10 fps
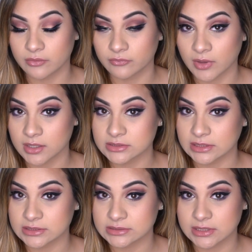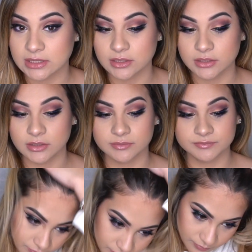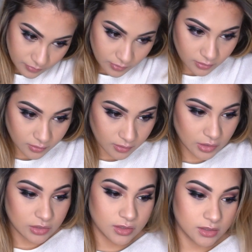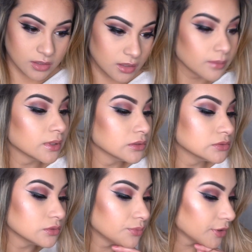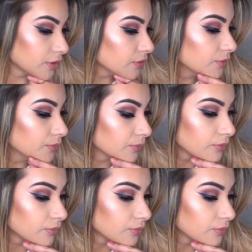the Valentine's Day look. I think it came out super cute.